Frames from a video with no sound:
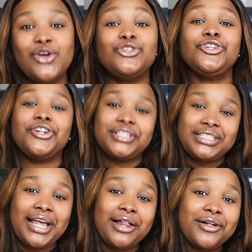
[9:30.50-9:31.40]
to
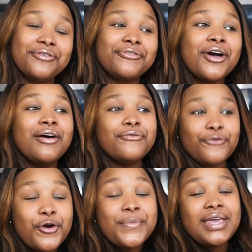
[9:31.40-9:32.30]
yourself.
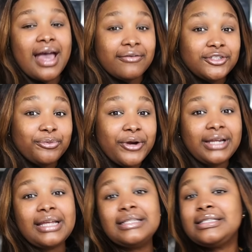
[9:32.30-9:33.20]
For me, after
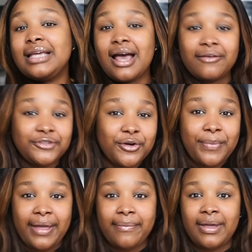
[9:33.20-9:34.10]
pregnancy, after
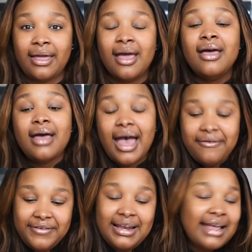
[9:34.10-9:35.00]
baby, I
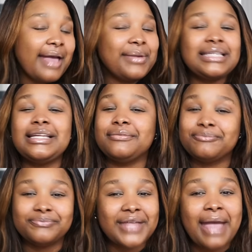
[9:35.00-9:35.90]
feel like
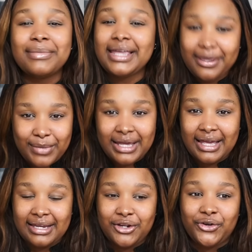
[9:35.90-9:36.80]
I'm Kim
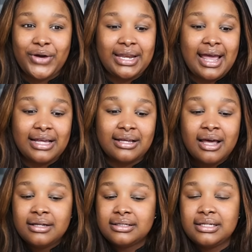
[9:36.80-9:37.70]
again, you know, and I
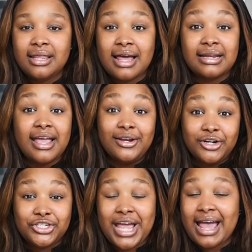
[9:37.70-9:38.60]
see that
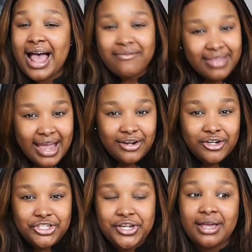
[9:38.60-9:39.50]
energy. I have the
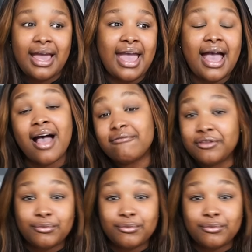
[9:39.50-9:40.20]
energy, I have the